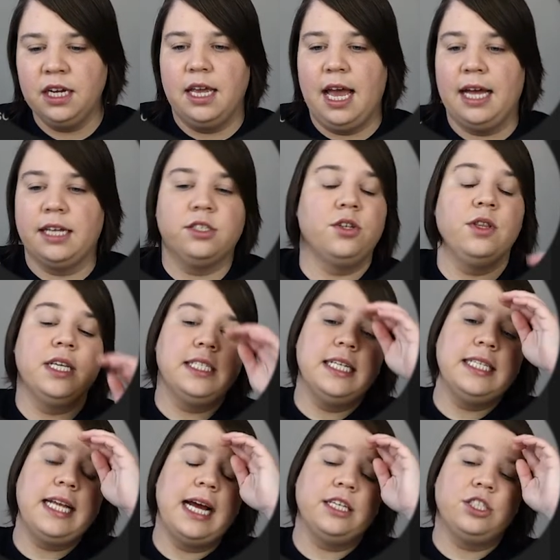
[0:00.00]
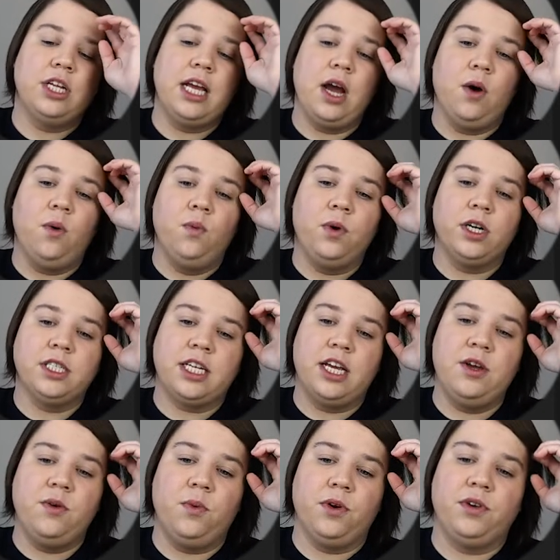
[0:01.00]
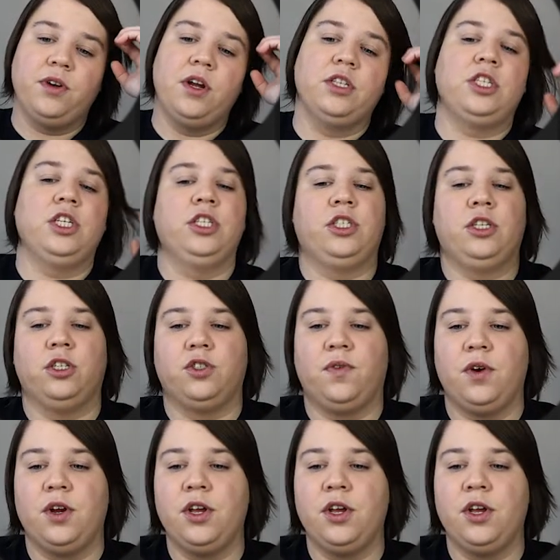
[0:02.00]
Yeah, so this is actually a worse keyword to search for.